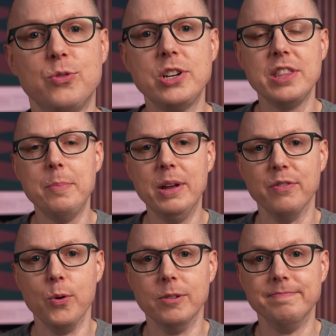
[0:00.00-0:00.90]
stretching that
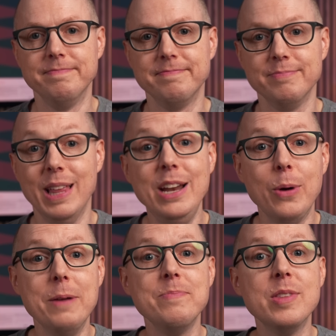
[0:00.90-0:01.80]
metaphor.
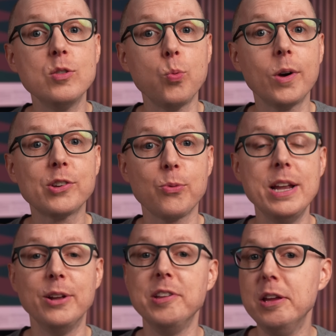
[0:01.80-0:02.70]
Anyway, this works
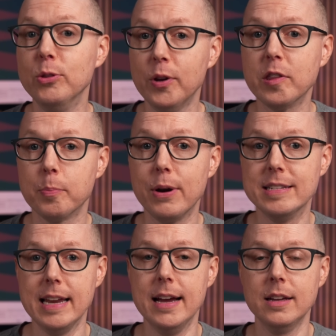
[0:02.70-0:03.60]
great until you look at the
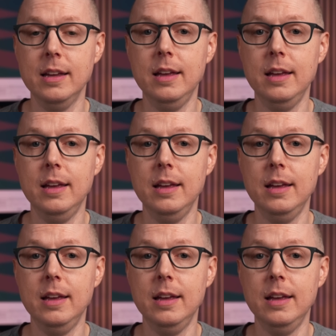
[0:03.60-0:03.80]
price tag.